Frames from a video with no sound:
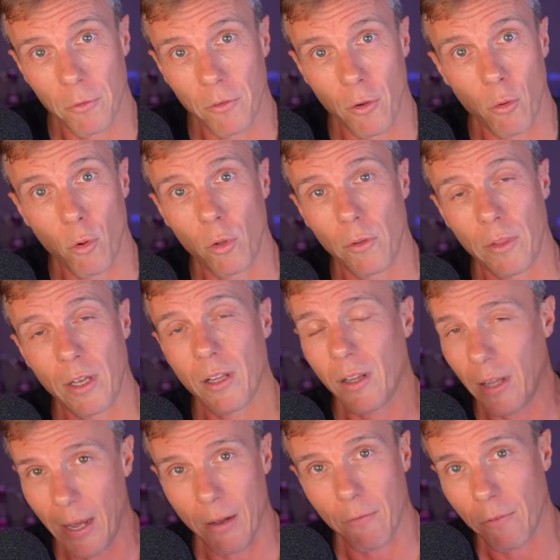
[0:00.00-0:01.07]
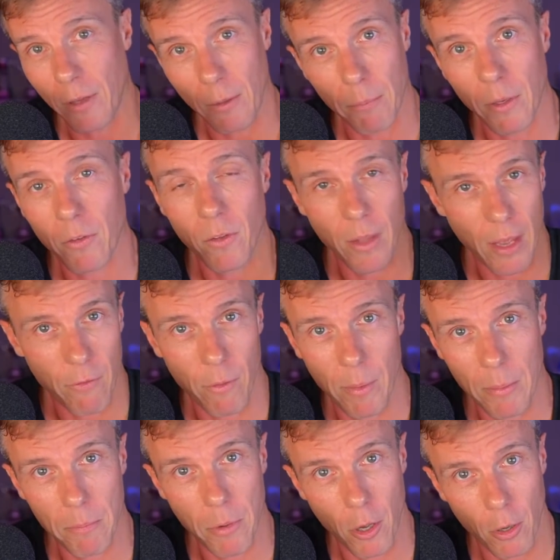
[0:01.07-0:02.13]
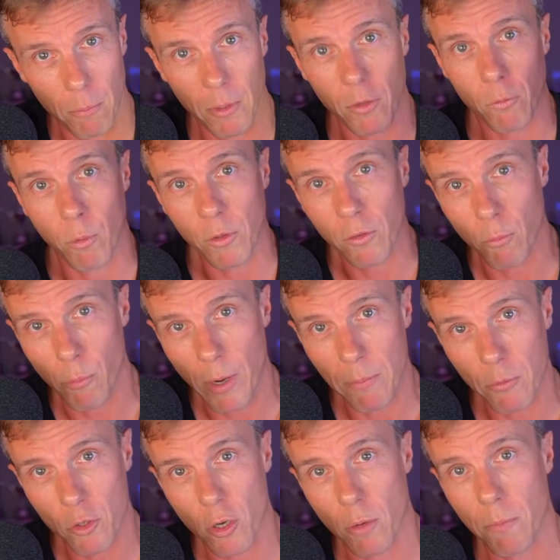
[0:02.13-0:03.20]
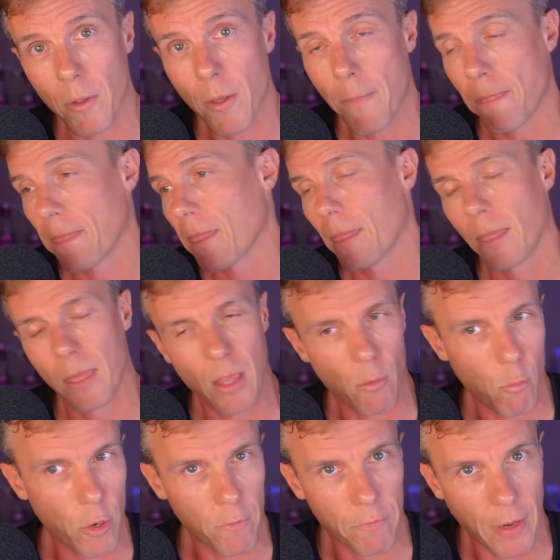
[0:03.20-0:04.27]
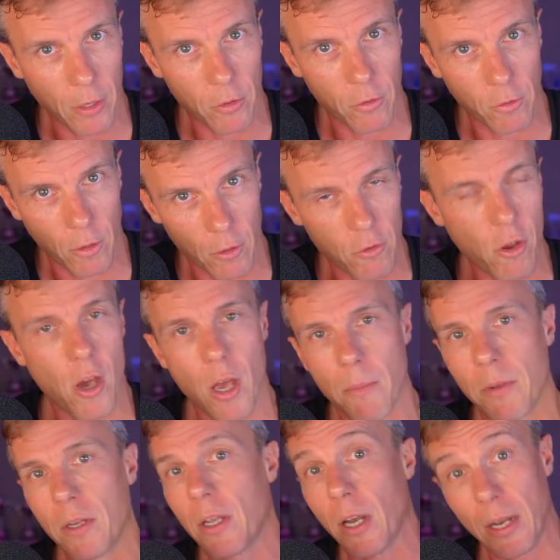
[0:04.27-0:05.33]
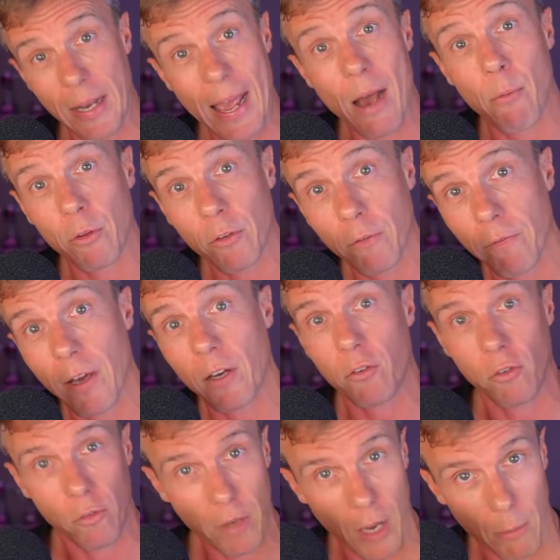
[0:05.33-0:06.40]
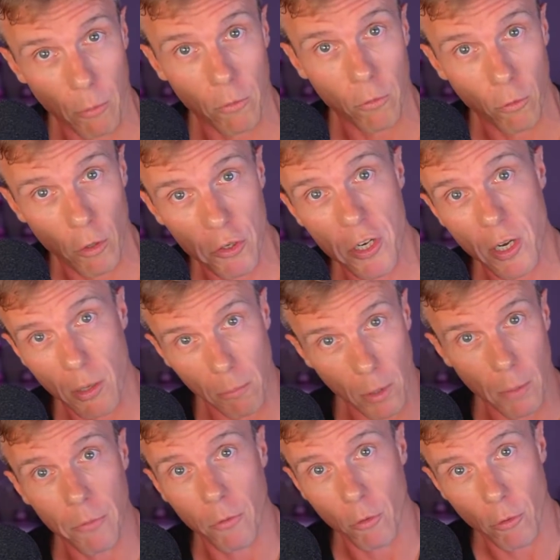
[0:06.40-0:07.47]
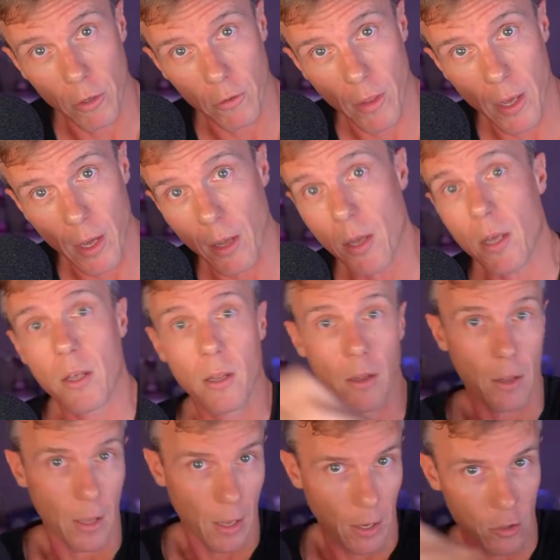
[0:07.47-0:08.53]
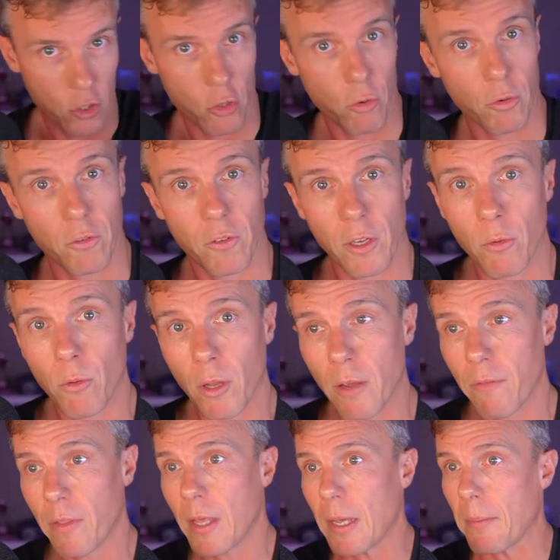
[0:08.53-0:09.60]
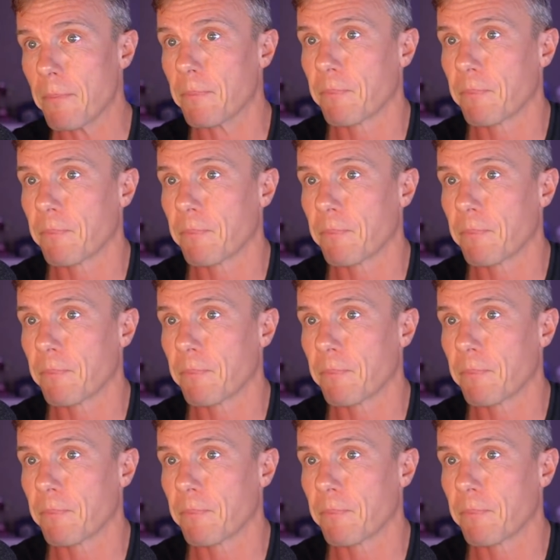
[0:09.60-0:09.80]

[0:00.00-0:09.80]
So all of the Cloudflare bits and the Have I Been Pwned bits. What's a web job? There weren't functions at the time, but now what's a function? Table storage here, blob storage there, Azure SQL over there.